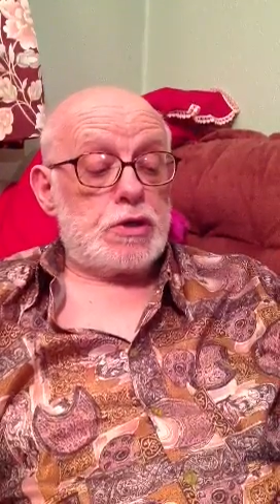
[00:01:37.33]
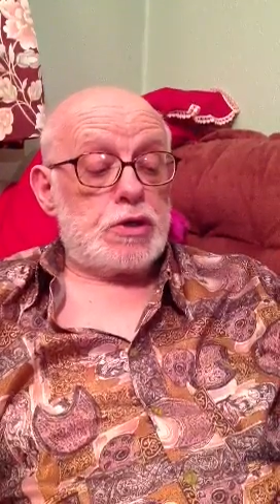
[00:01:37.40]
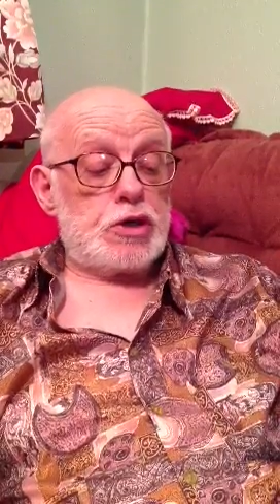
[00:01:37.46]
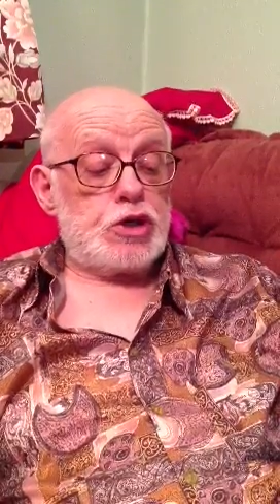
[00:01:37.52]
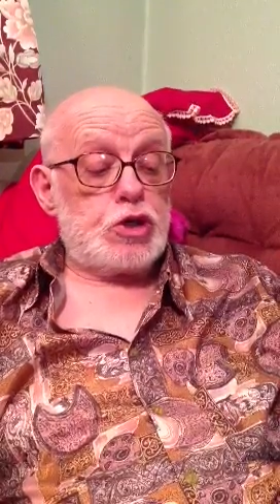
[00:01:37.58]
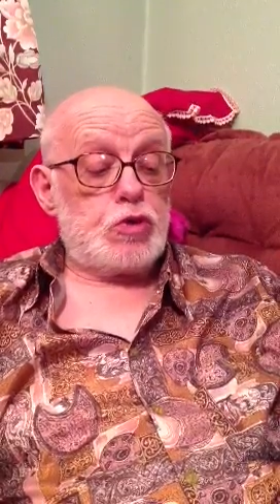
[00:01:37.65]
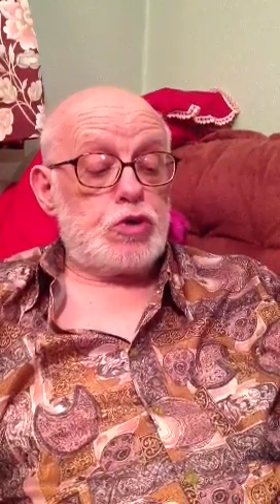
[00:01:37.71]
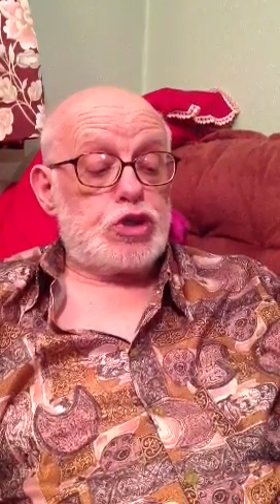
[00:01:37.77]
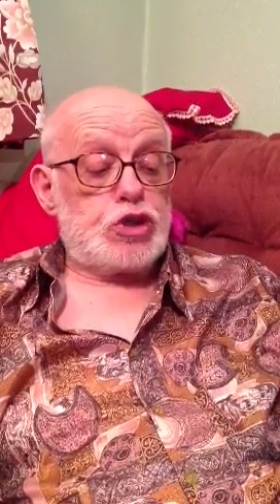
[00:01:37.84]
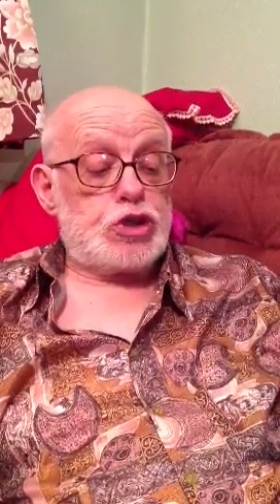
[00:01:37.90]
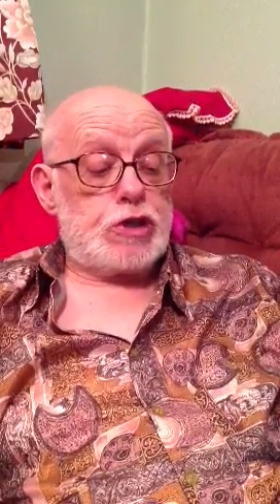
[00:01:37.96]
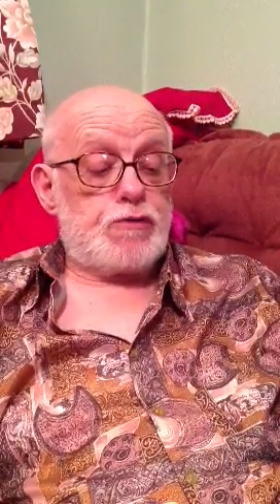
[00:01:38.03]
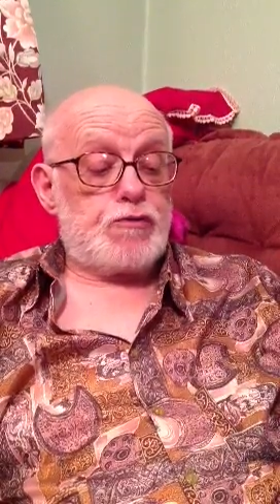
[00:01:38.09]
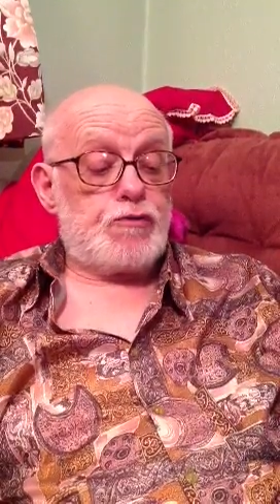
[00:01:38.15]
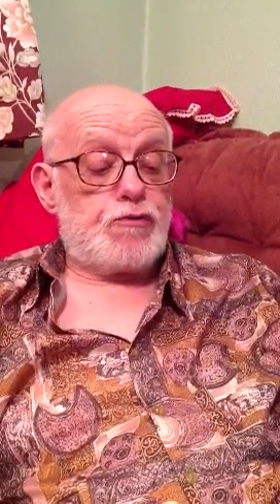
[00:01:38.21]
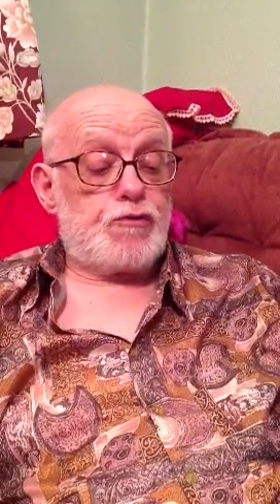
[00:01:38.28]
you
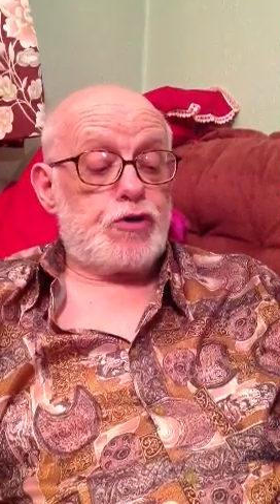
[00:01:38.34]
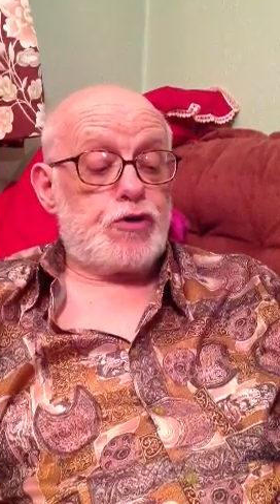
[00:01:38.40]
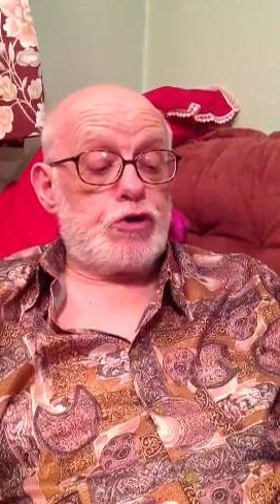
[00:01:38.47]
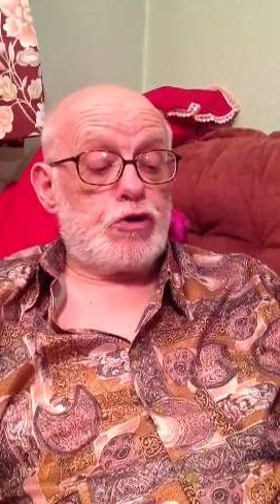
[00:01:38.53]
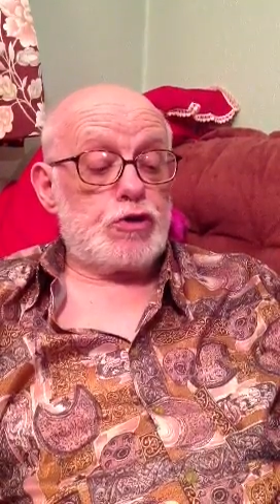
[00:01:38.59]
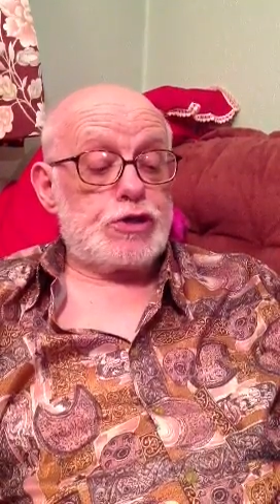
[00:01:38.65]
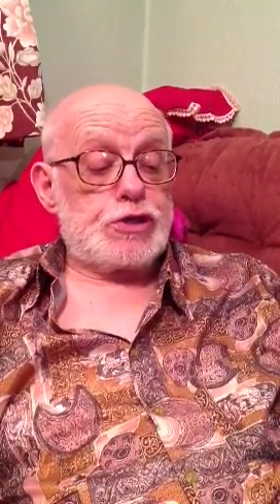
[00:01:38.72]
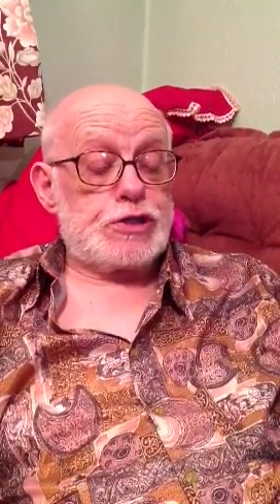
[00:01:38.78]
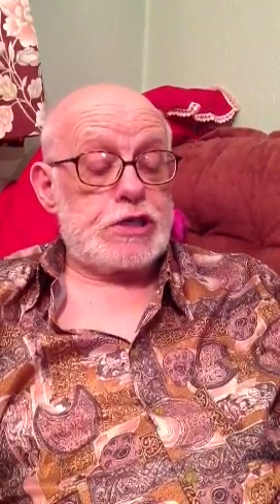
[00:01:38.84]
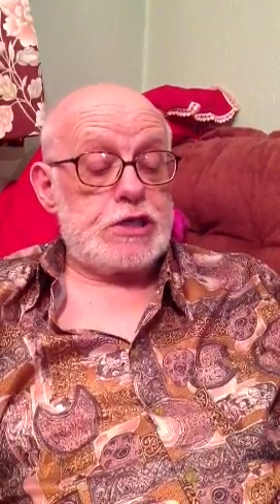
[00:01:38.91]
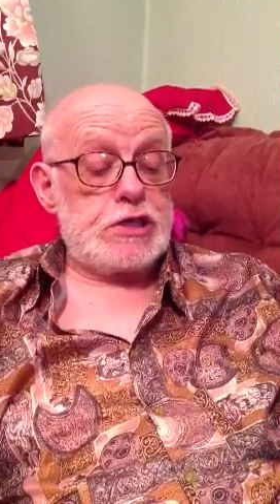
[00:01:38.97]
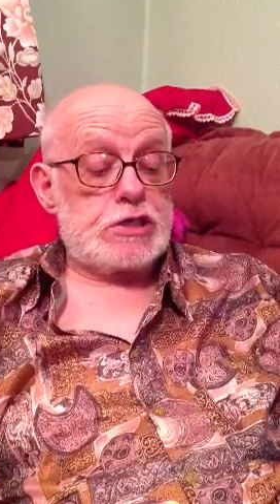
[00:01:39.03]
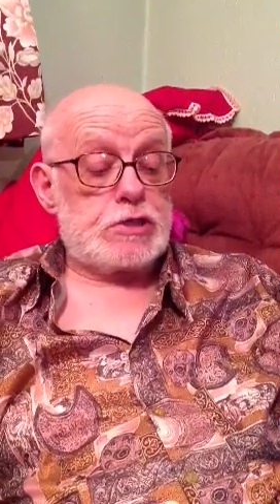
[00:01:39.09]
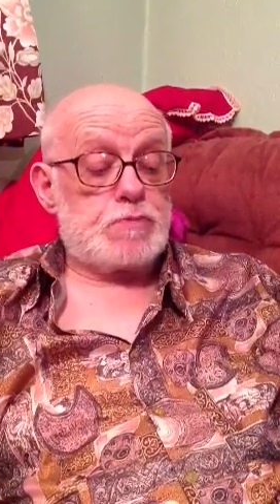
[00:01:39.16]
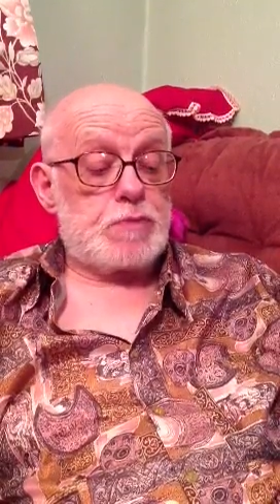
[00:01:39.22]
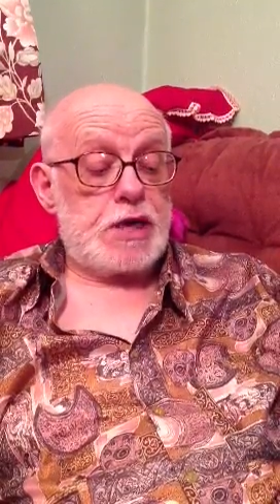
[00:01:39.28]
shift your sea
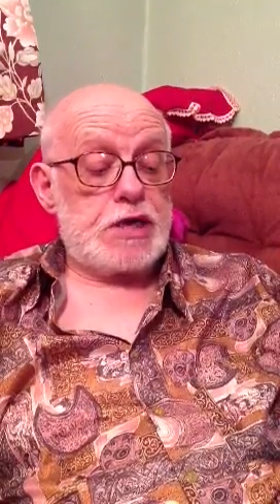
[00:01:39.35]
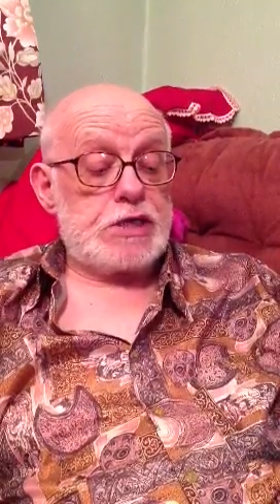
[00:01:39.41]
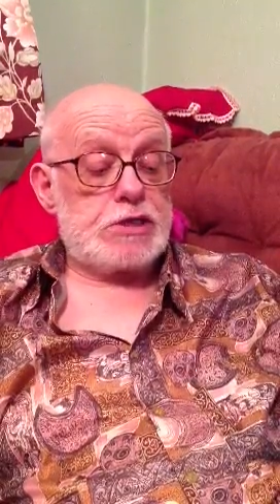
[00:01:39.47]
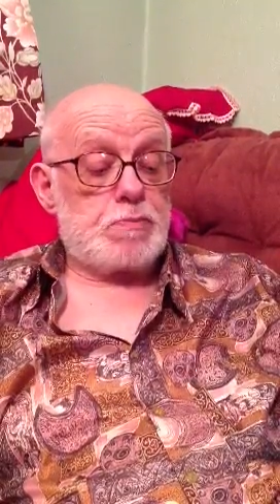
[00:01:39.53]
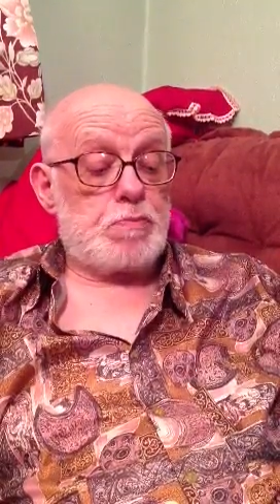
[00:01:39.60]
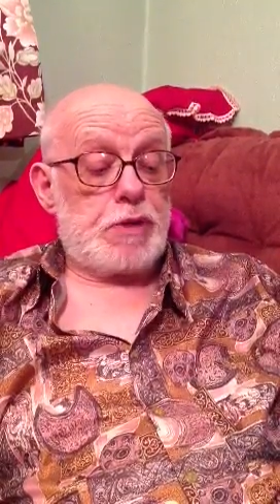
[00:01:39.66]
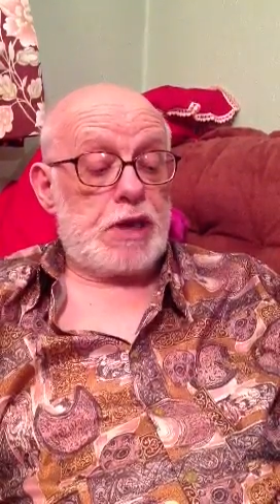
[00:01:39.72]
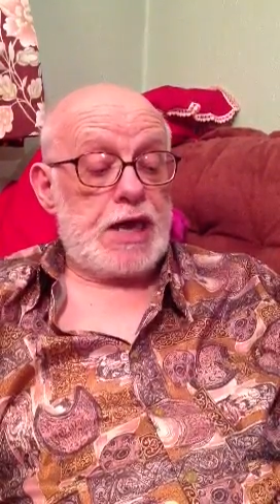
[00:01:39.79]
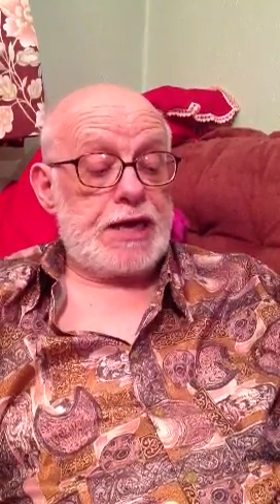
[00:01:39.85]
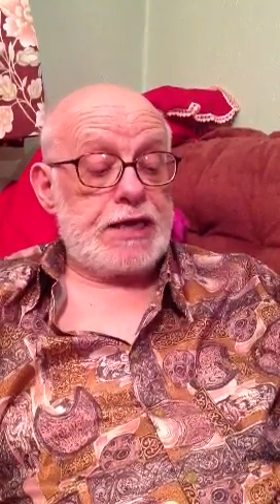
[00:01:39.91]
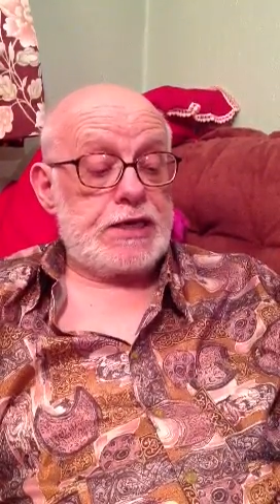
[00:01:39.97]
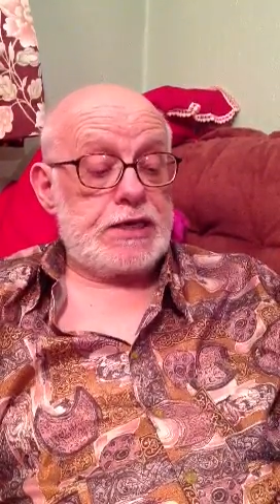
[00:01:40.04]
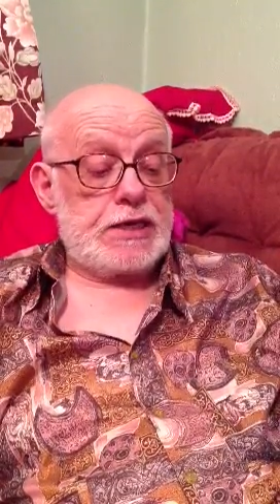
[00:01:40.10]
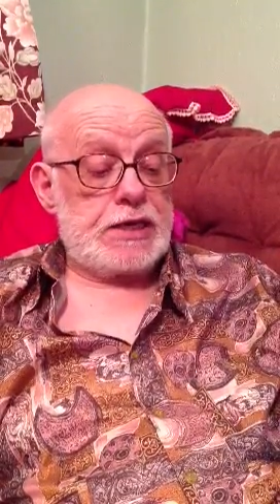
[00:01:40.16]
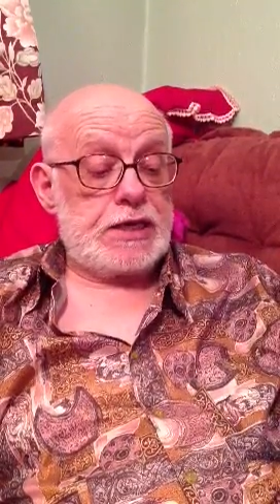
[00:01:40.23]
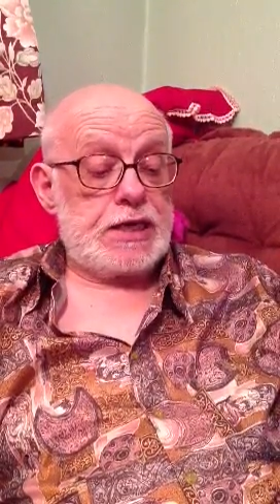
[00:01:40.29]
space
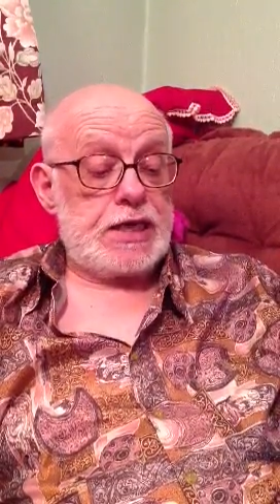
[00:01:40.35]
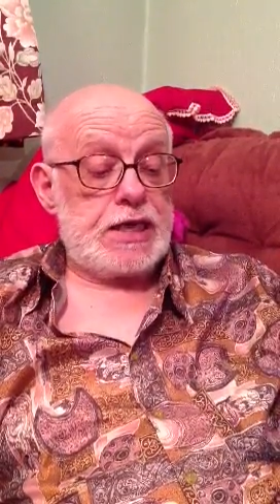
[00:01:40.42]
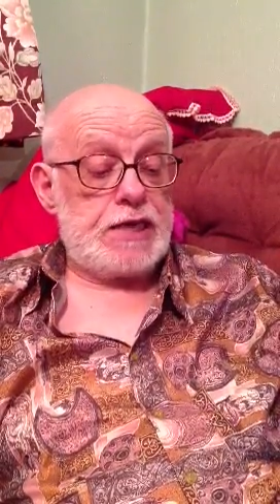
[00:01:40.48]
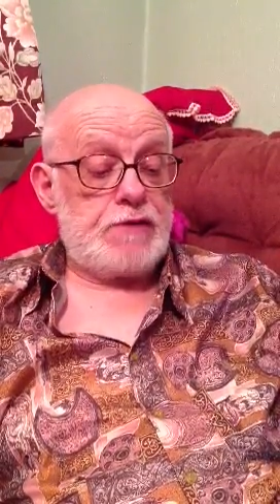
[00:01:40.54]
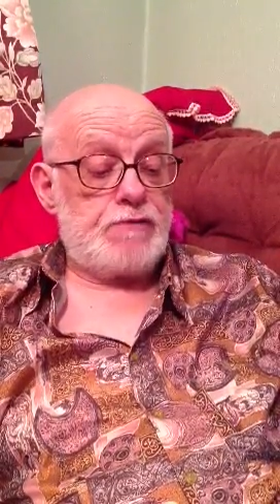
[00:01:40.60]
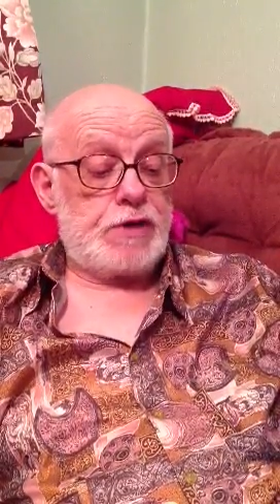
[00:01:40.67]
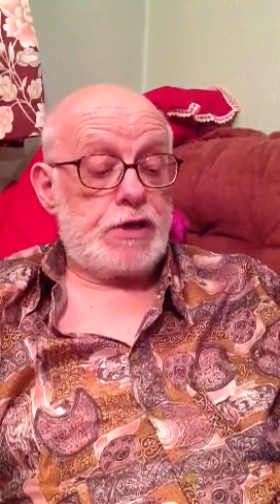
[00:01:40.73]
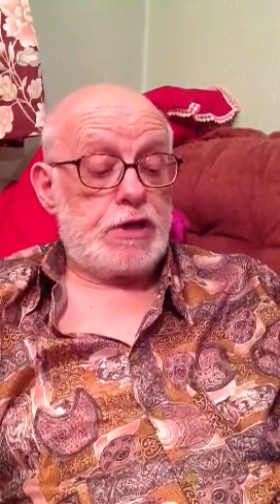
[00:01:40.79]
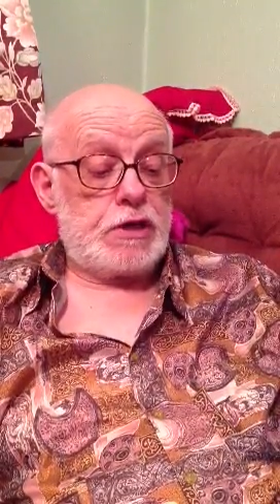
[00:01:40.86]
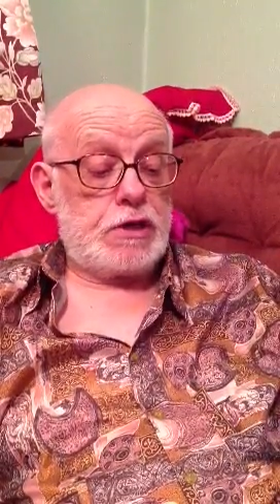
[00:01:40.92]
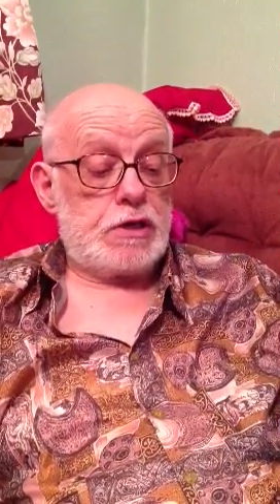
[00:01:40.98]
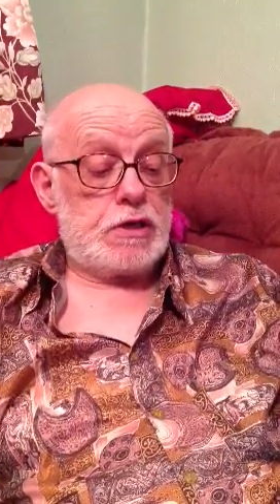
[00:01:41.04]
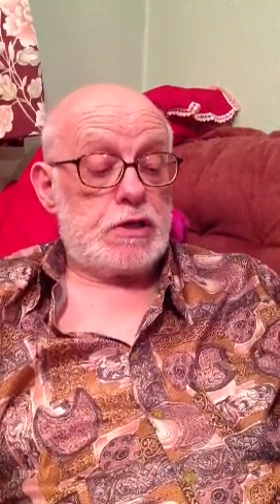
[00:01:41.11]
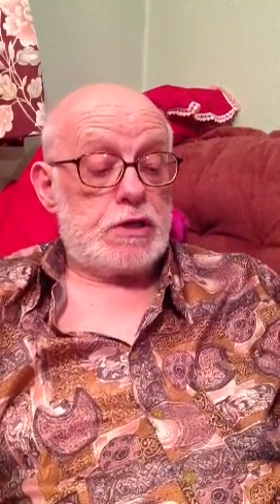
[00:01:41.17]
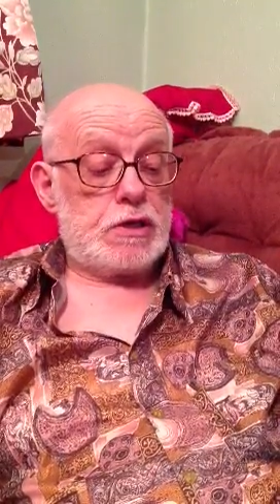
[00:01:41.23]
blindly heaving,